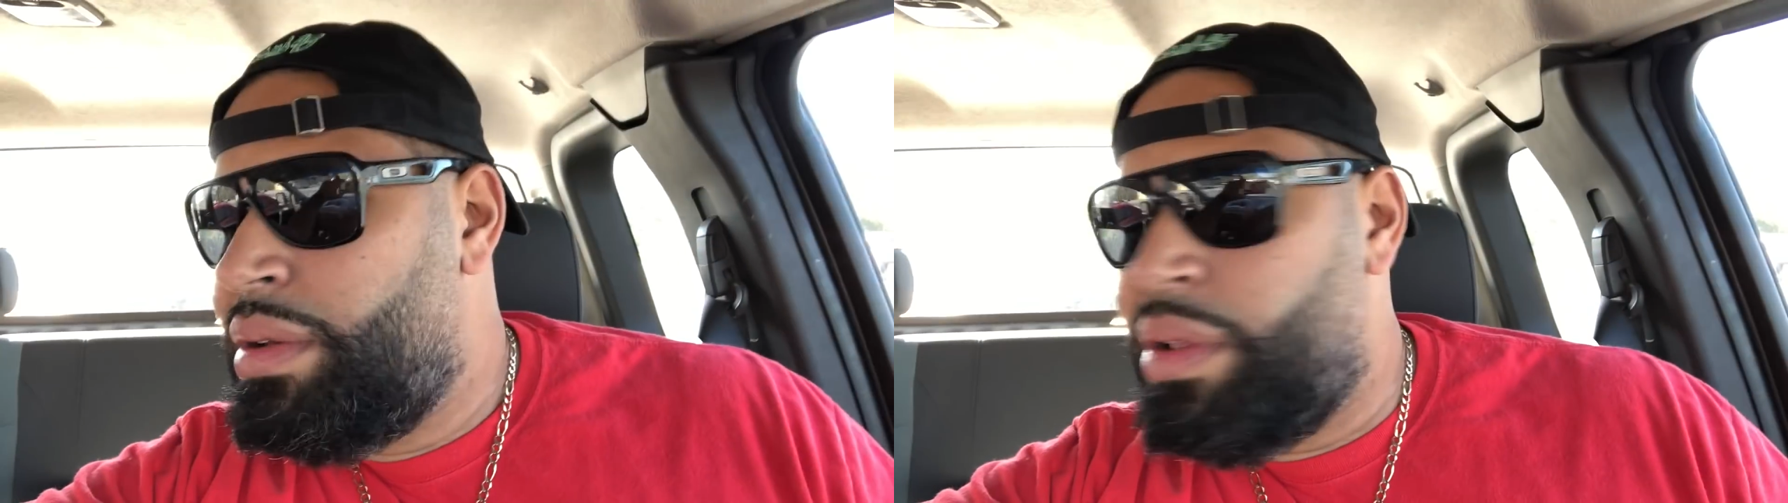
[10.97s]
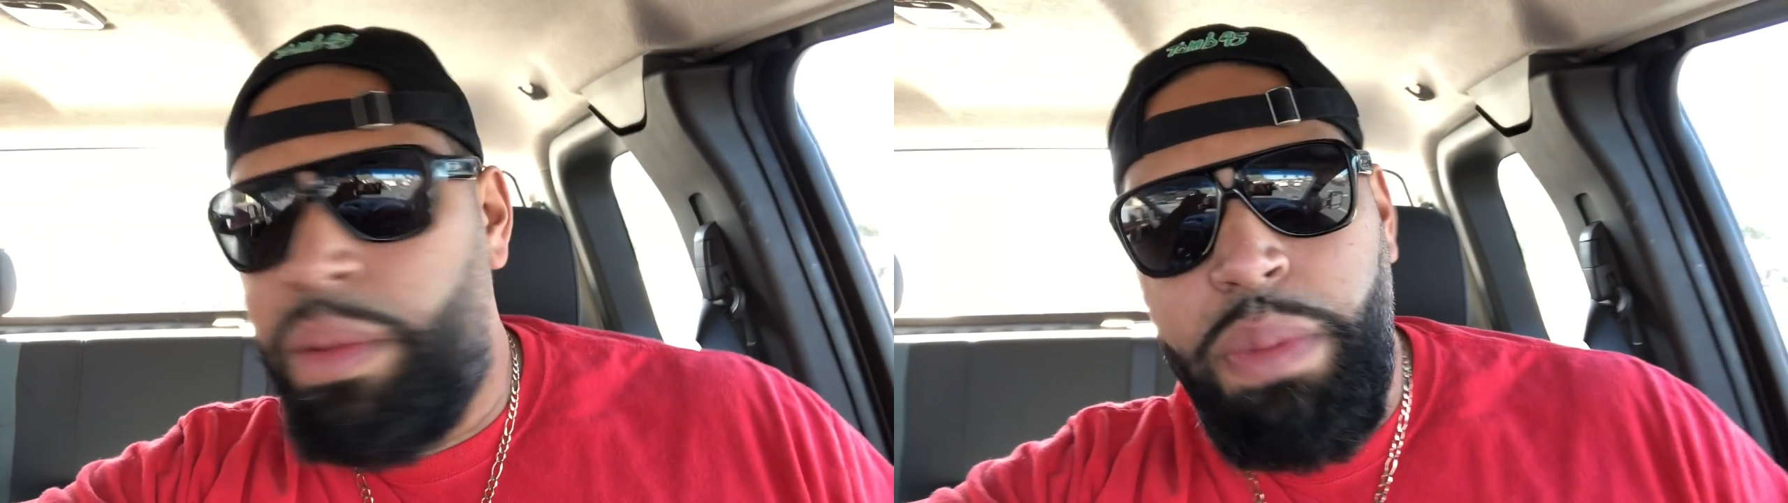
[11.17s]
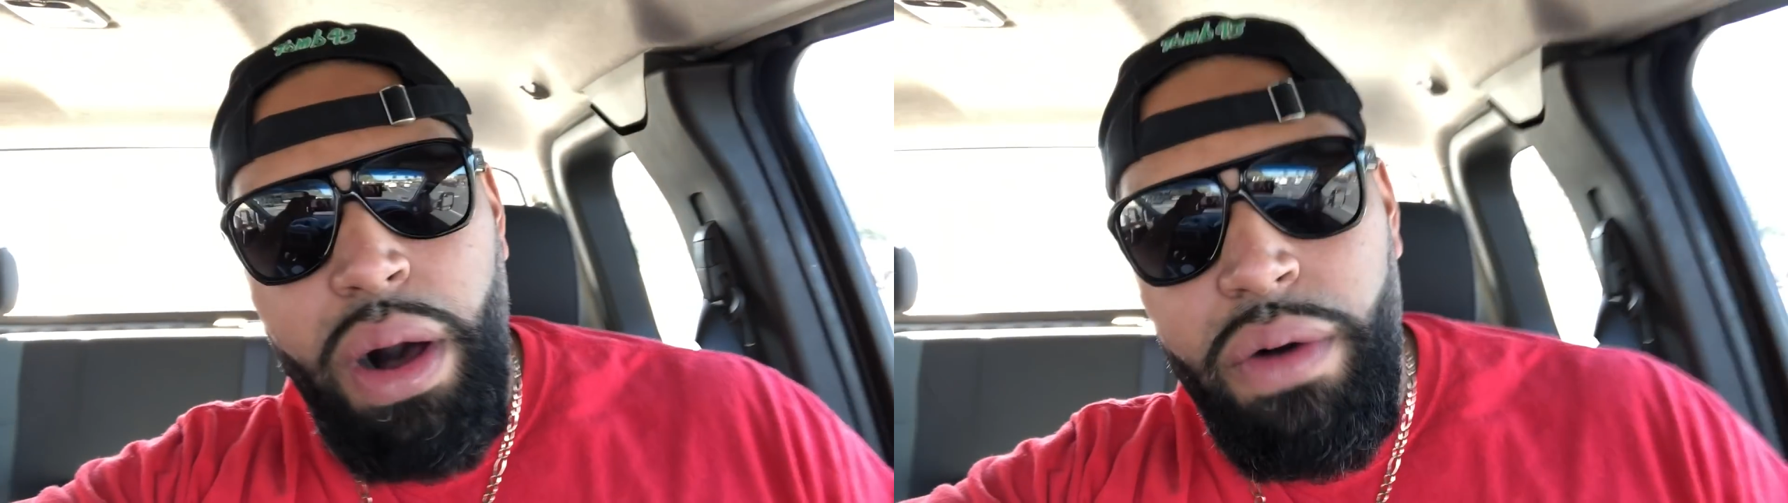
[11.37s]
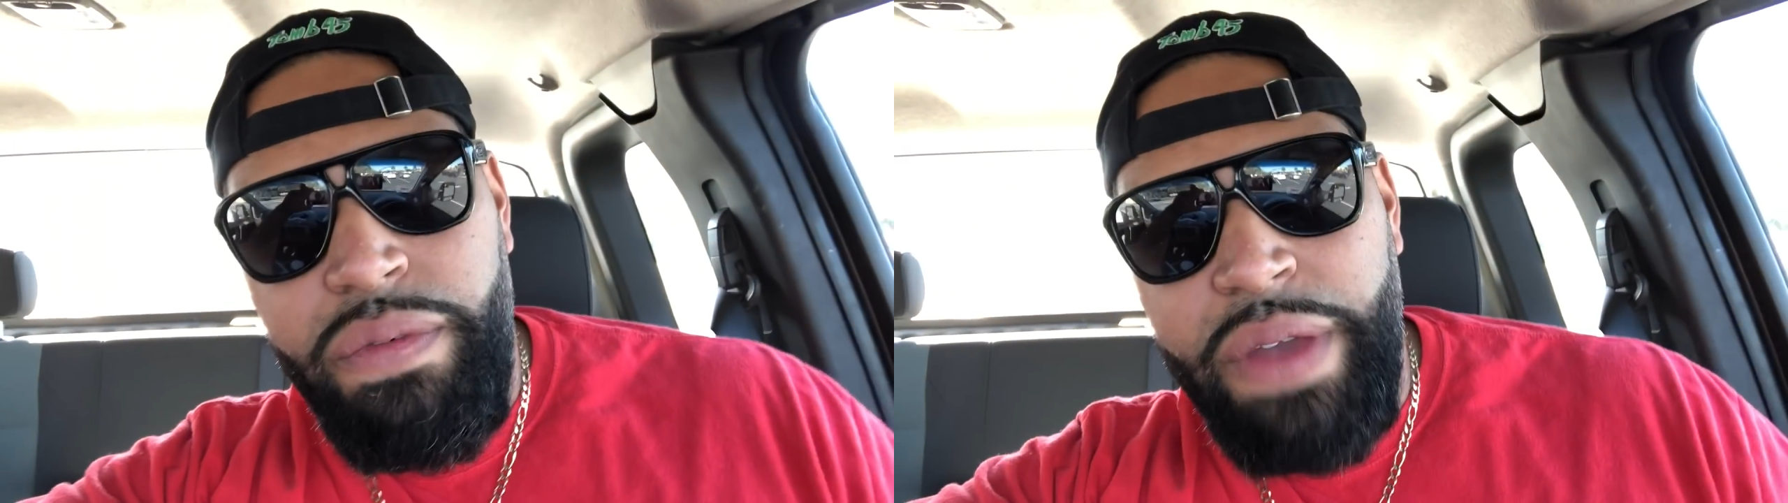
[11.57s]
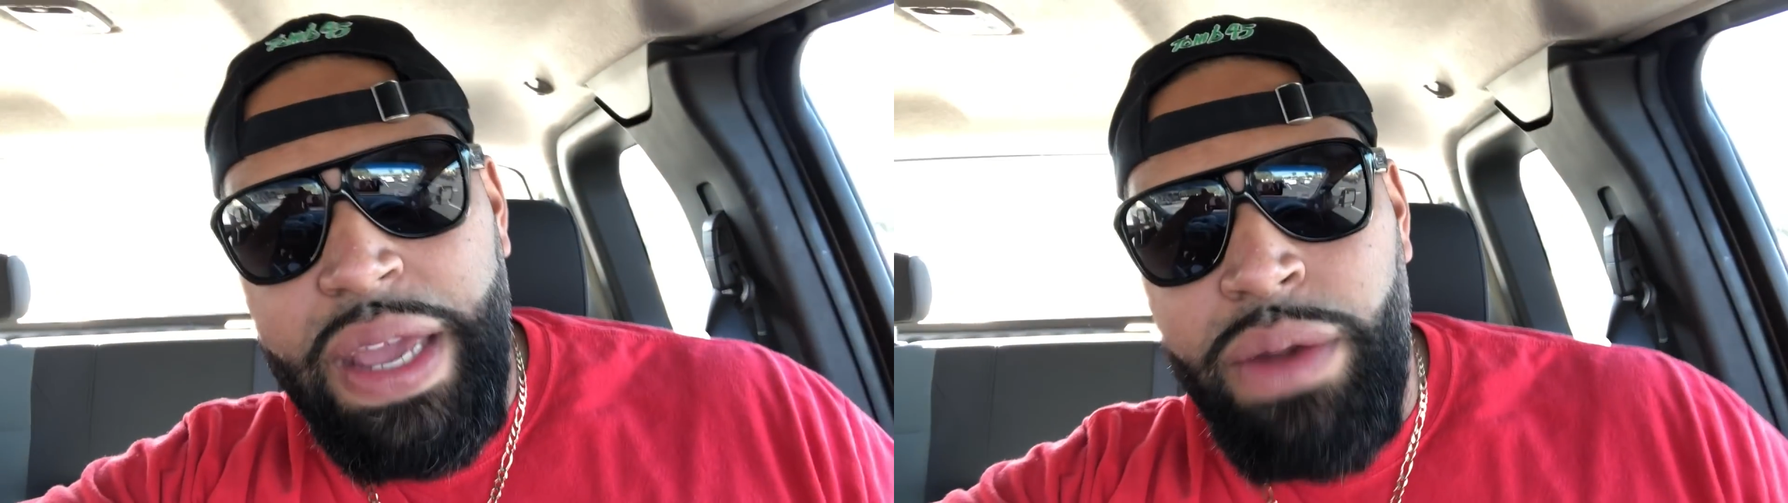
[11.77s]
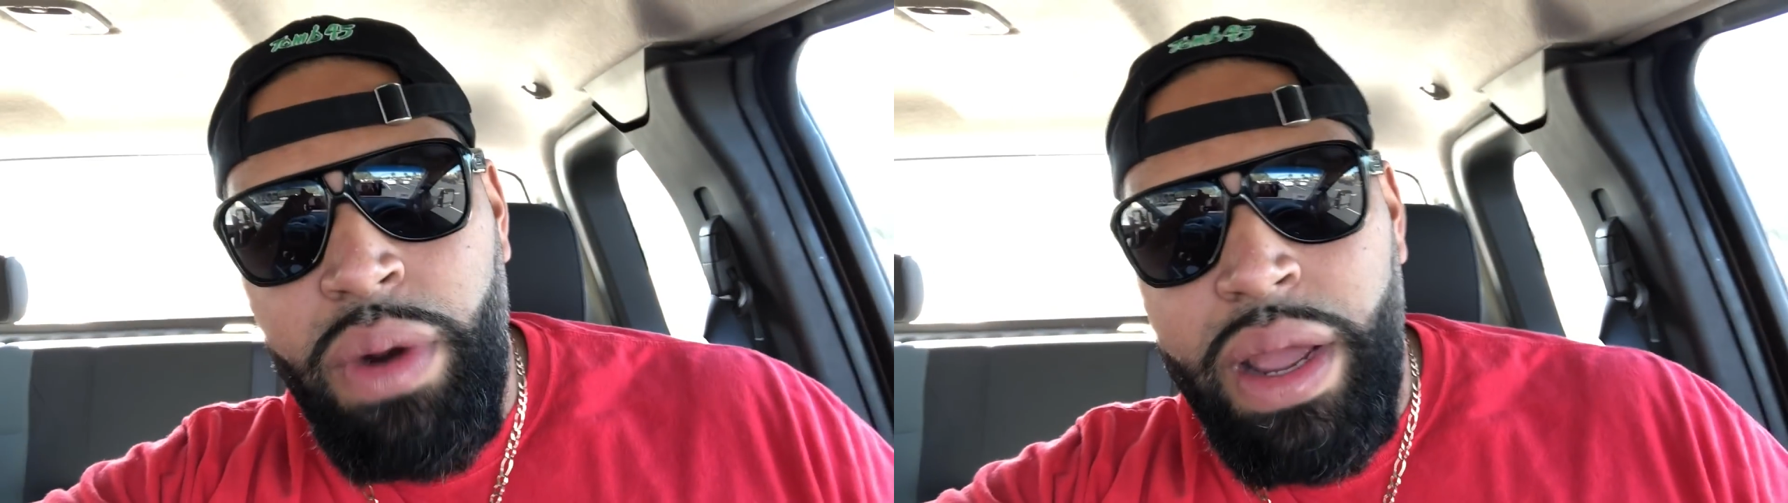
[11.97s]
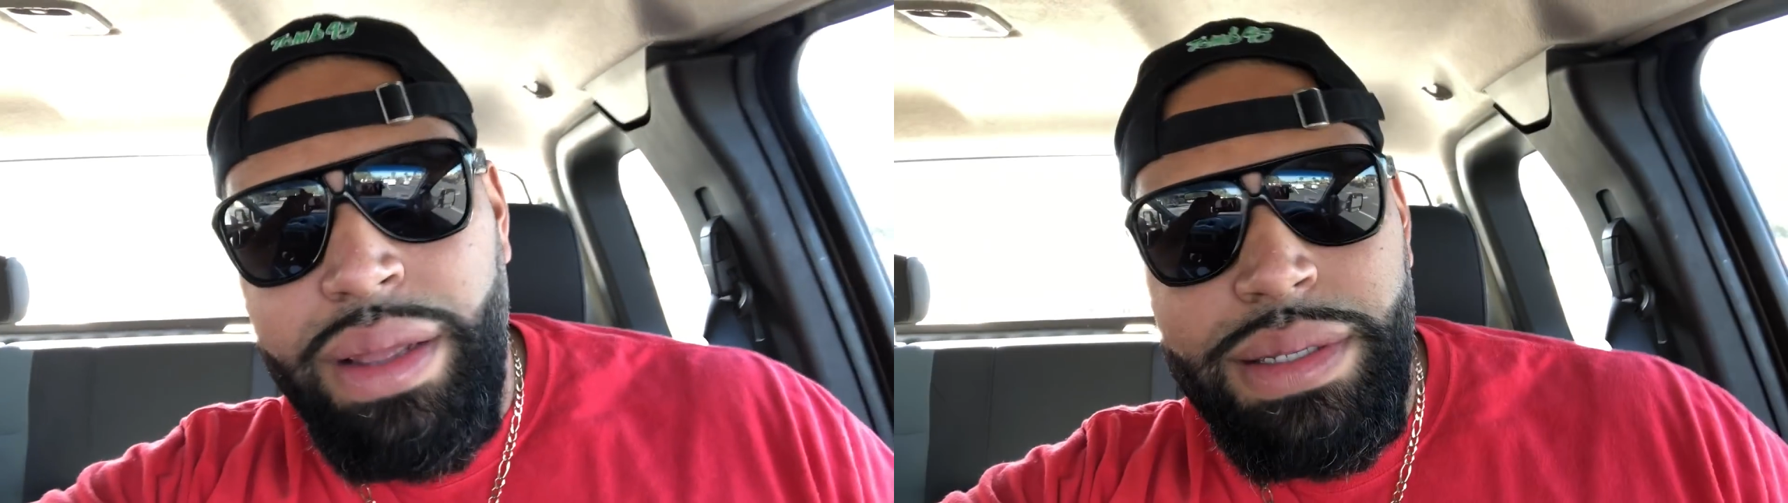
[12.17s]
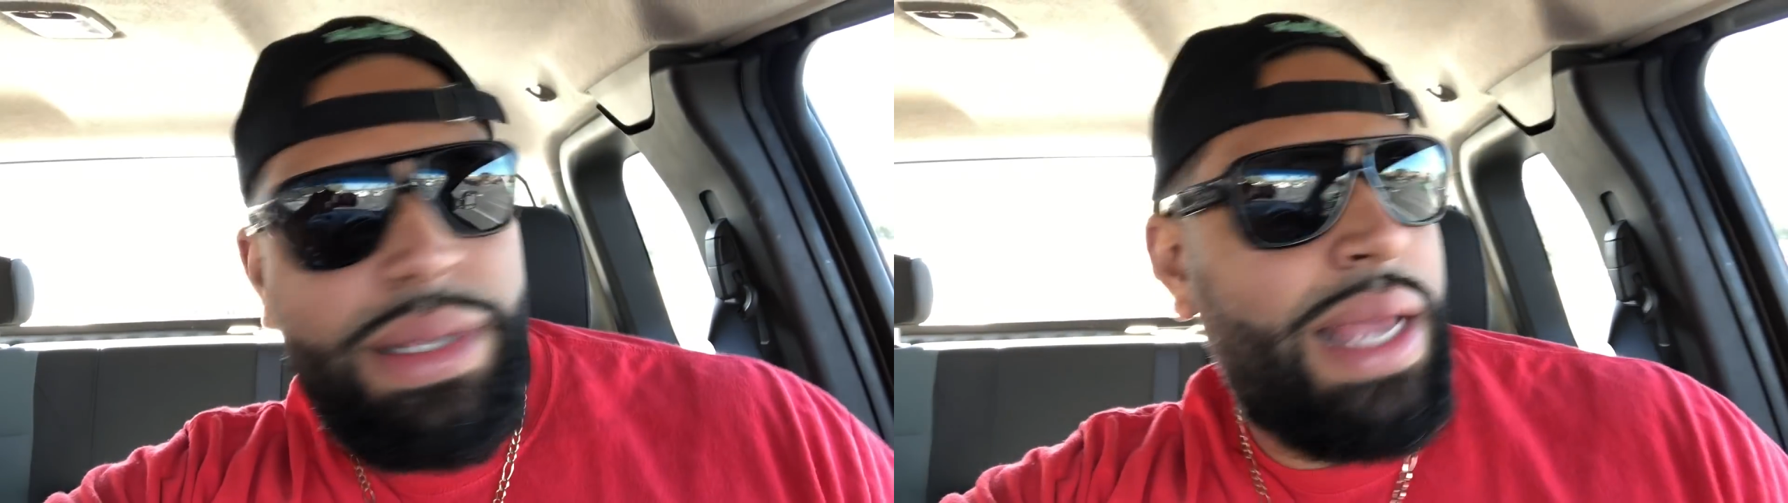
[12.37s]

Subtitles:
You know, the bald fade, right?